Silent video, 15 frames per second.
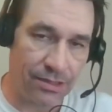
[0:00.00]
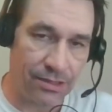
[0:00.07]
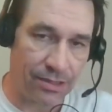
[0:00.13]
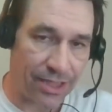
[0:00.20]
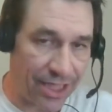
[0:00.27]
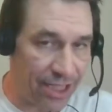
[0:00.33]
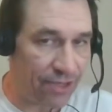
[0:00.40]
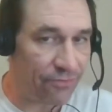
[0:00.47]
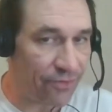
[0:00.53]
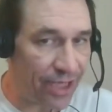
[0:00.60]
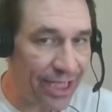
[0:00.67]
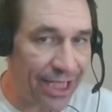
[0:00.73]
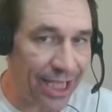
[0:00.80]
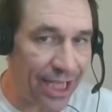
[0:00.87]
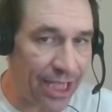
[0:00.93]
if
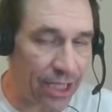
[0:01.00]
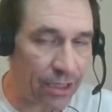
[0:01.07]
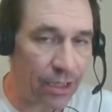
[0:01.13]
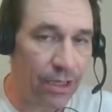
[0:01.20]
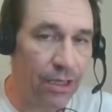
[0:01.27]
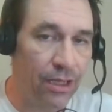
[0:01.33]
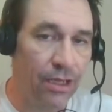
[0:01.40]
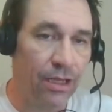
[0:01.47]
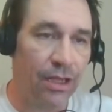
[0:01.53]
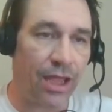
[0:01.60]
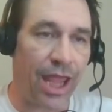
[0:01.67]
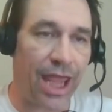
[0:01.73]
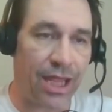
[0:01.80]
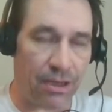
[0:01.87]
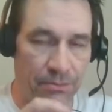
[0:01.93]
I can,
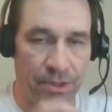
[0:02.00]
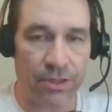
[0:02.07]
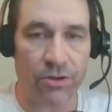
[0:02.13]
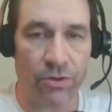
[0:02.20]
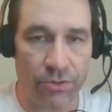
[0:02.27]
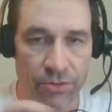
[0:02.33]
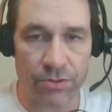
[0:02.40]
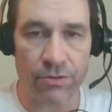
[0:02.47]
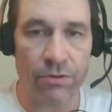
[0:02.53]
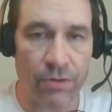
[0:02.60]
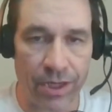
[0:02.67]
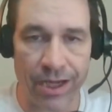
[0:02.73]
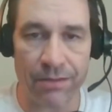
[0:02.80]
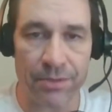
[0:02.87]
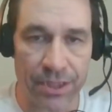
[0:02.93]
and I'm going to go through
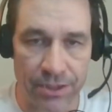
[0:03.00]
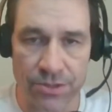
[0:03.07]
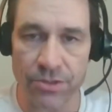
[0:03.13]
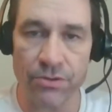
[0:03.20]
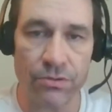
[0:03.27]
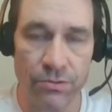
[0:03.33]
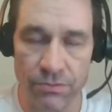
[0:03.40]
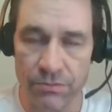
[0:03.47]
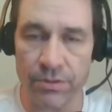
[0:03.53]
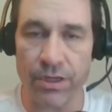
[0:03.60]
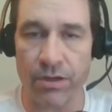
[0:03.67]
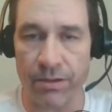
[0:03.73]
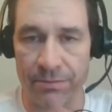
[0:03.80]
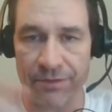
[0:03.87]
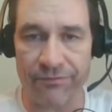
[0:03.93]
and I'm going to do you
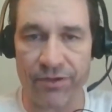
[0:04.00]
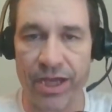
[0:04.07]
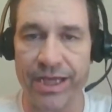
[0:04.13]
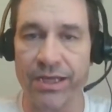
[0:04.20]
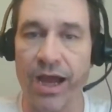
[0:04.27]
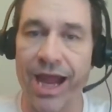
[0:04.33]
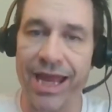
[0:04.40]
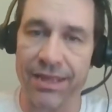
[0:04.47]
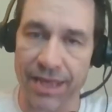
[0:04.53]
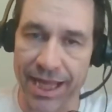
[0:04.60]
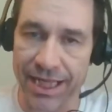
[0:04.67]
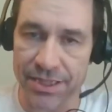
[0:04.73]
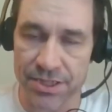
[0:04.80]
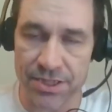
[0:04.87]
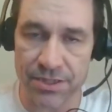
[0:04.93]
know I'm going to find
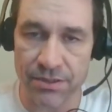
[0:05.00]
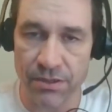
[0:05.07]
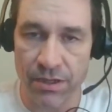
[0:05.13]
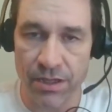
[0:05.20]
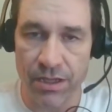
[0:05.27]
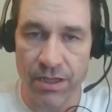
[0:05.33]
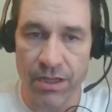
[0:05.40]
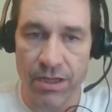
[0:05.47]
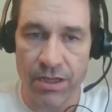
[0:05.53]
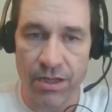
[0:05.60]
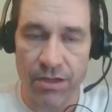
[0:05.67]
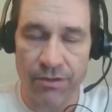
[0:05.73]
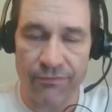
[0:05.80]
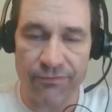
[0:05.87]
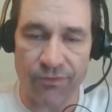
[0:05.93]
highlights
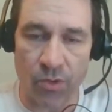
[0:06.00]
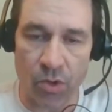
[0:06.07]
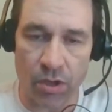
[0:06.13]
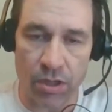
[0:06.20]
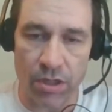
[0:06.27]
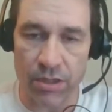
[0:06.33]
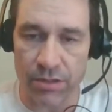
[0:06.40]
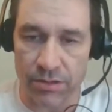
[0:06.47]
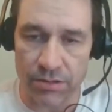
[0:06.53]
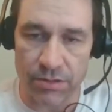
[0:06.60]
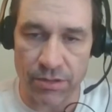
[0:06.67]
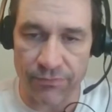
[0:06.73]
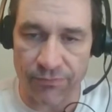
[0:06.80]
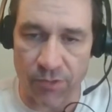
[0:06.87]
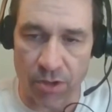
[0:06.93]
for
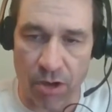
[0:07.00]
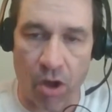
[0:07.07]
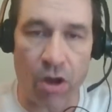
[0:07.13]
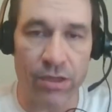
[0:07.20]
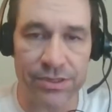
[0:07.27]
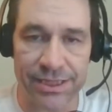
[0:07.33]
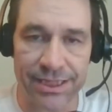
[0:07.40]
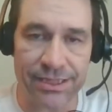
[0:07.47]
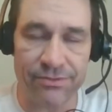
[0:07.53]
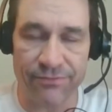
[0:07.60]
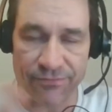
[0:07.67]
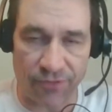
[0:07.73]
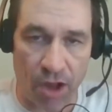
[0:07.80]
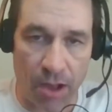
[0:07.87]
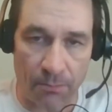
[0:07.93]
for all six
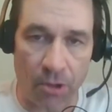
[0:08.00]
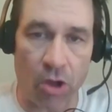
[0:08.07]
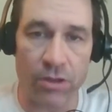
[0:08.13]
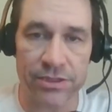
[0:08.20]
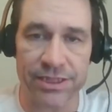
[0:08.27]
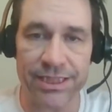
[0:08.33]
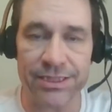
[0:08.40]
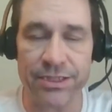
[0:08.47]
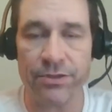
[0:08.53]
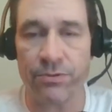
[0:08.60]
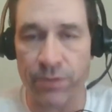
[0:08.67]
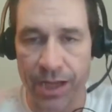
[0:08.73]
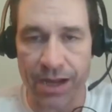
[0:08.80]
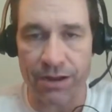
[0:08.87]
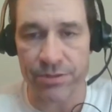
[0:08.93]
from all
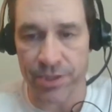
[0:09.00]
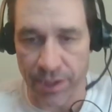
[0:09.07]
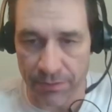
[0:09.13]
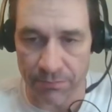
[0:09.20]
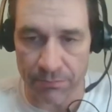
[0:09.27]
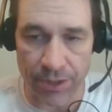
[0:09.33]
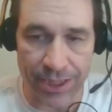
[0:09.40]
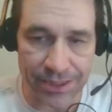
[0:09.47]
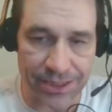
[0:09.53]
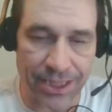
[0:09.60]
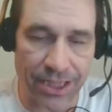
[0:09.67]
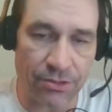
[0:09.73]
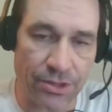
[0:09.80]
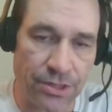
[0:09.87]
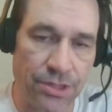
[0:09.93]
63 hours and compress it
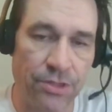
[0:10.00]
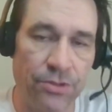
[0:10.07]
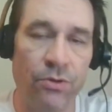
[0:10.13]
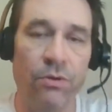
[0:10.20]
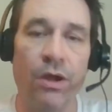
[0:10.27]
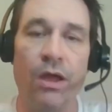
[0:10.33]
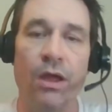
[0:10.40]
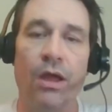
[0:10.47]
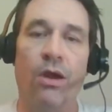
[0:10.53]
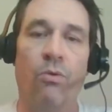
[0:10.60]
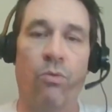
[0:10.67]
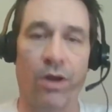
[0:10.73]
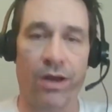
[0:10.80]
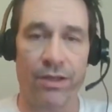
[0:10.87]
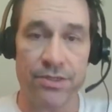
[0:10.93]
down to two.
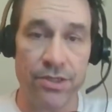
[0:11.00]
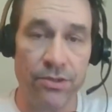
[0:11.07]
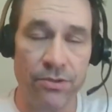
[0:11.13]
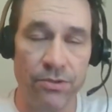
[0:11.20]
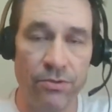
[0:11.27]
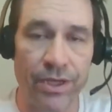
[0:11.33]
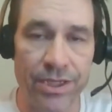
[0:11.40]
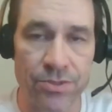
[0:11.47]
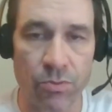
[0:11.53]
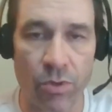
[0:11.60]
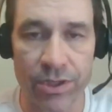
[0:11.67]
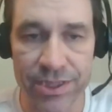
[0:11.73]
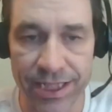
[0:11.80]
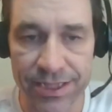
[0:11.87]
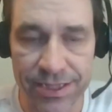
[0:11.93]
What I'll do is
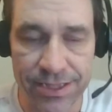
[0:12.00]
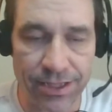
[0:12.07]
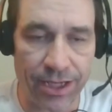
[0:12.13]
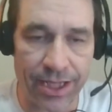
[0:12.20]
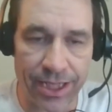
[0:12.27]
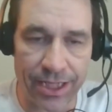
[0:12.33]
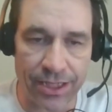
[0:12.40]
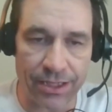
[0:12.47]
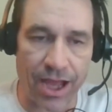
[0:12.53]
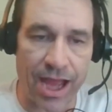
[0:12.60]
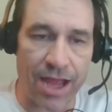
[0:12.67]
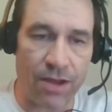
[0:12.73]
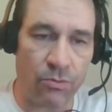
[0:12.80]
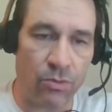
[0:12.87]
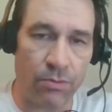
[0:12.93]
once that's done,
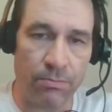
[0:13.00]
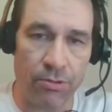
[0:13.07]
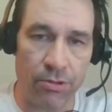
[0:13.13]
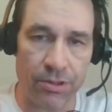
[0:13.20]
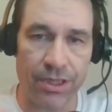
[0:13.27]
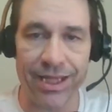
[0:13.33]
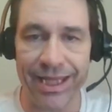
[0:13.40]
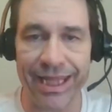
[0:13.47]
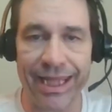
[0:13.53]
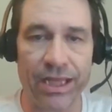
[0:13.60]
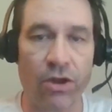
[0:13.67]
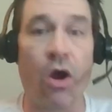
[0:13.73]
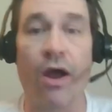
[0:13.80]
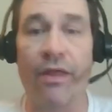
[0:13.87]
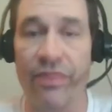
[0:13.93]
I will put a link
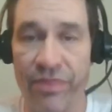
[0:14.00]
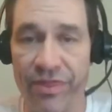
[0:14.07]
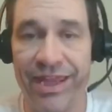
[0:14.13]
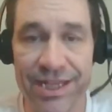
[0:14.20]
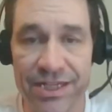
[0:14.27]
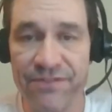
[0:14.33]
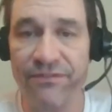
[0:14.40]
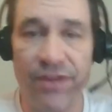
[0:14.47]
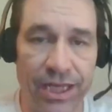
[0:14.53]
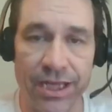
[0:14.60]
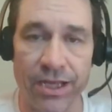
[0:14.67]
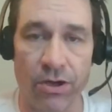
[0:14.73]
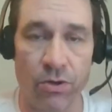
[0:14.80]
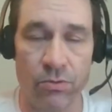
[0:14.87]
on this video